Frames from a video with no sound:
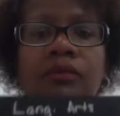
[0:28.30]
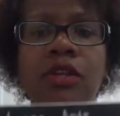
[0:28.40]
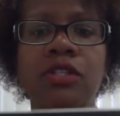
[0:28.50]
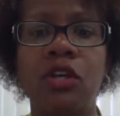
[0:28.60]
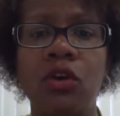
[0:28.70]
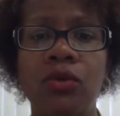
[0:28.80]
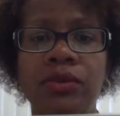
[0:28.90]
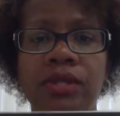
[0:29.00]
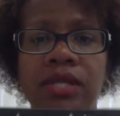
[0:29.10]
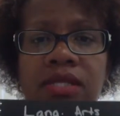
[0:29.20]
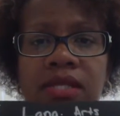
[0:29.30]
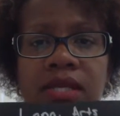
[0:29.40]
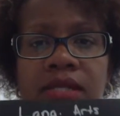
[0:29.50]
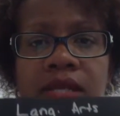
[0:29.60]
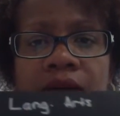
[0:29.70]
So this
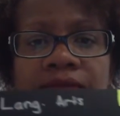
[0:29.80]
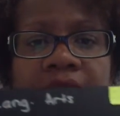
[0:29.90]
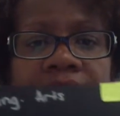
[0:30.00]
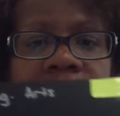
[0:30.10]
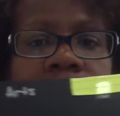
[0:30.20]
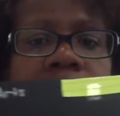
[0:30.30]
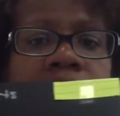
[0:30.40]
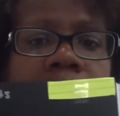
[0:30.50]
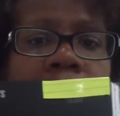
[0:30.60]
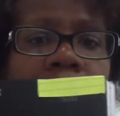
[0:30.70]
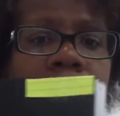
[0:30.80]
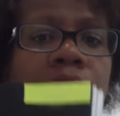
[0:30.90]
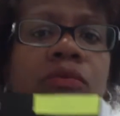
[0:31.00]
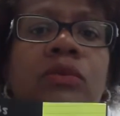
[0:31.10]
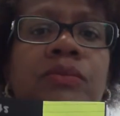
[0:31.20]
is a 5 subject spiral.
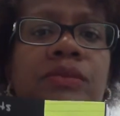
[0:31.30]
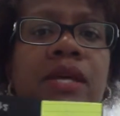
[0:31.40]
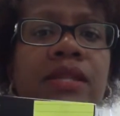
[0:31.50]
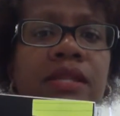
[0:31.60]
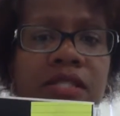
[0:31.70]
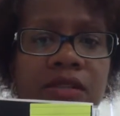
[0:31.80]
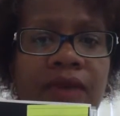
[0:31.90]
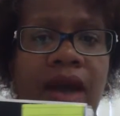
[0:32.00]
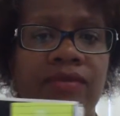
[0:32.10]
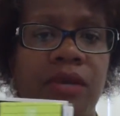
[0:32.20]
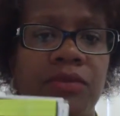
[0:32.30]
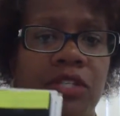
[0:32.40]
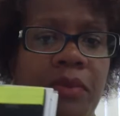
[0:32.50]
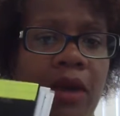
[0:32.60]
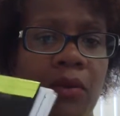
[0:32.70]
Oops. This is a 5 subject
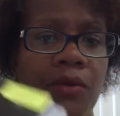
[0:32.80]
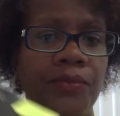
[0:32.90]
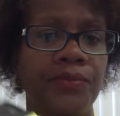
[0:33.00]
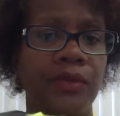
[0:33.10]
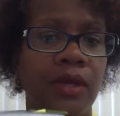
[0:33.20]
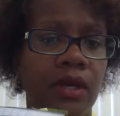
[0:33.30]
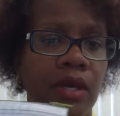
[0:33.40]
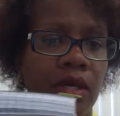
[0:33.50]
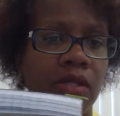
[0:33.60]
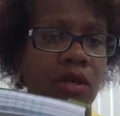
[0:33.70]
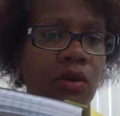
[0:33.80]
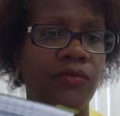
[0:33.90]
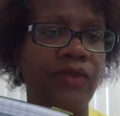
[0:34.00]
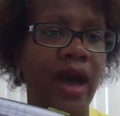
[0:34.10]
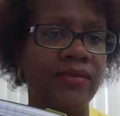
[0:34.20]
spiral. So
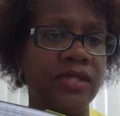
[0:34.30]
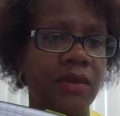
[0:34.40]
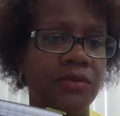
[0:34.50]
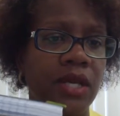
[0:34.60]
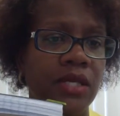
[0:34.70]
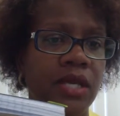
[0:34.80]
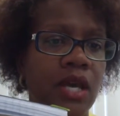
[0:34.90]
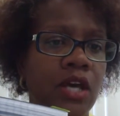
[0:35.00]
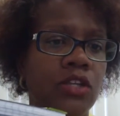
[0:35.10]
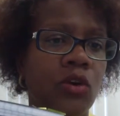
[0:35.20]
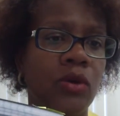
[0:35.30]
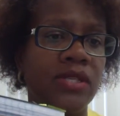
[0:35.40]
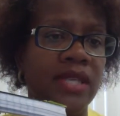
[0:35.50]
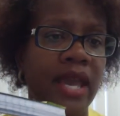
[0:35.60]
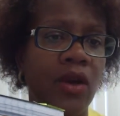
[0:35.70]
5 subjects. Your
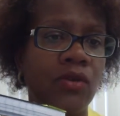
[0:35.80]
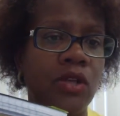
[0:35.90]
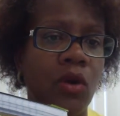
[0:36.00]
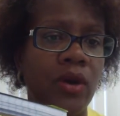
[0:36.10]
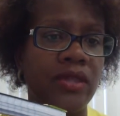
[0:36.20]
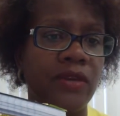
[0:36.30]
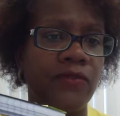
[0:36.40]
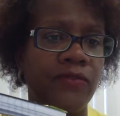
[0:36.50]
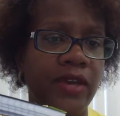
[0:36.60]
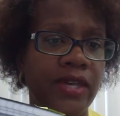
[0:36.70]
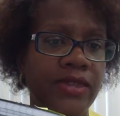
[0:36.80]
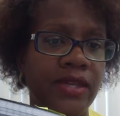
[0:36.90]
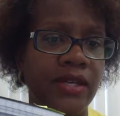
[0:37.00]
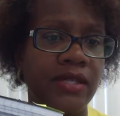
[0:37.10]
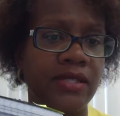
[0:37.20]
scales go in the 5th
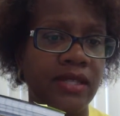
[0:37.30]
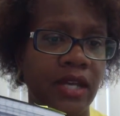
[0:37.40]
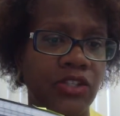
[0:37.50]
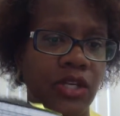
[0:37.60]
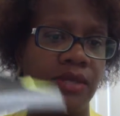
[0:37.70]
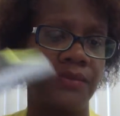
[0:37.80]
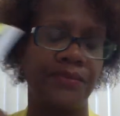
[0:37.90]
section.